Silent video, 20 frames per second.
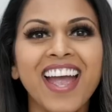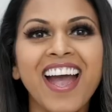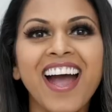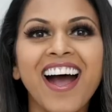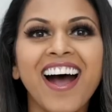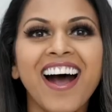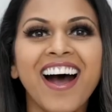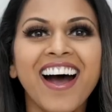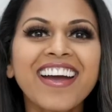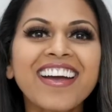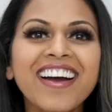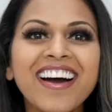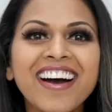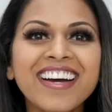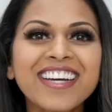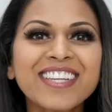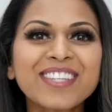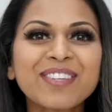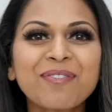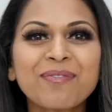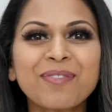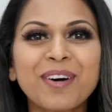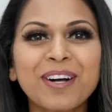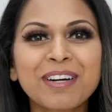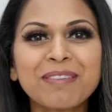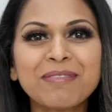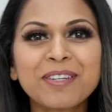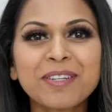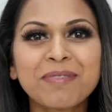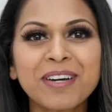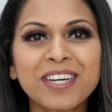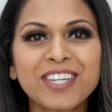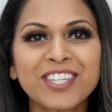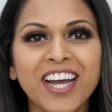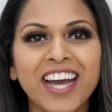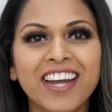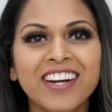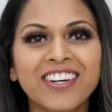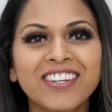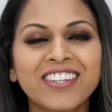Hi guys, welcome to my
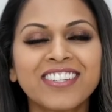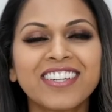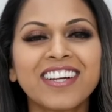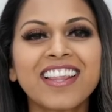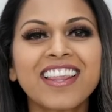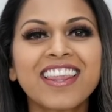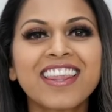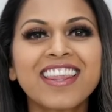channel.